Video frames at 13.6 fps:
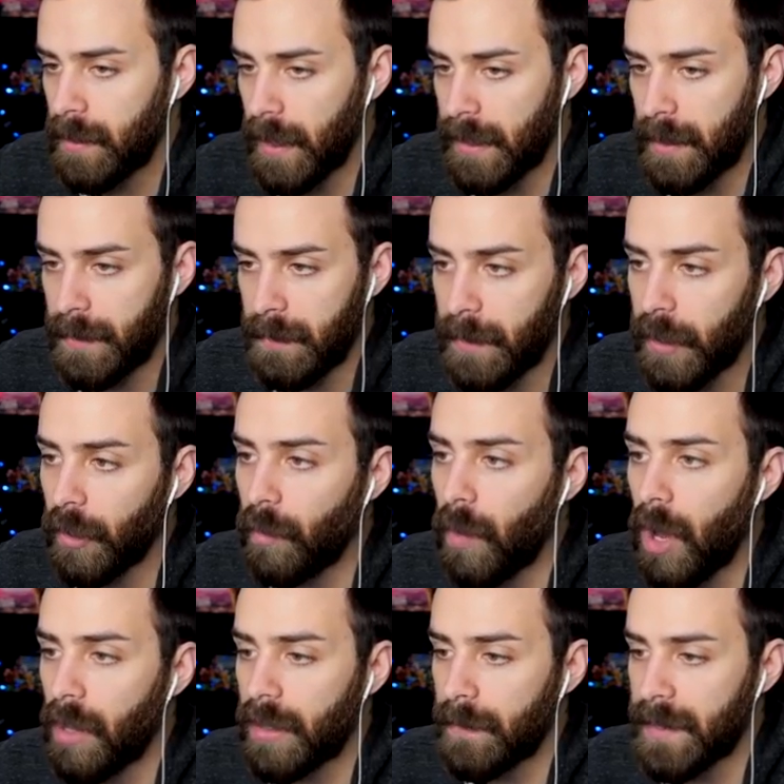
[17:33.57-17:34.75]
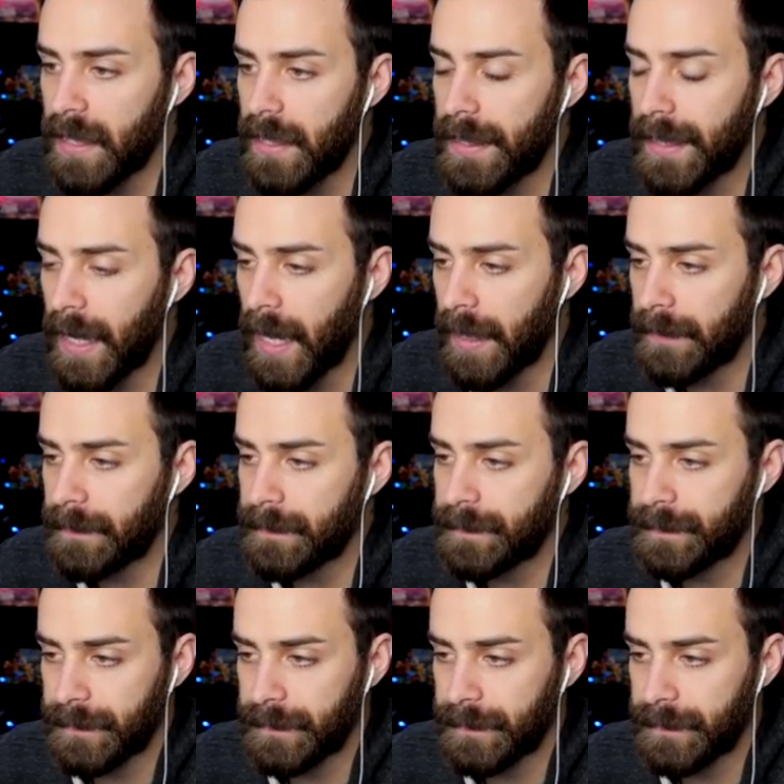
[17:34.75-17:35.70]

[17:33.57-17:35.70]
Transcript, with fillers: It could be Mirror Wall, it could be Econ.